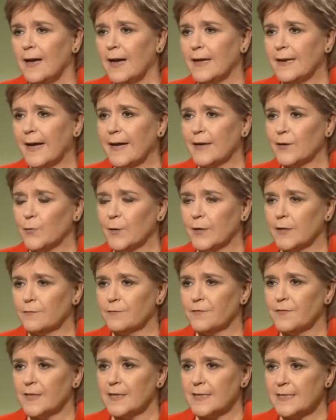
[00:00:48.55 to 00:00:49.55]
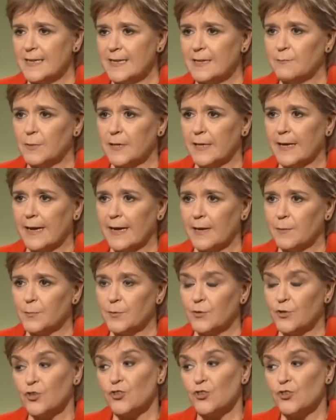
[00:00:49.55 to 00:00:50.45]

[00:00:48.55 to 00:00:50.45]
a narrowing of the attainment gap.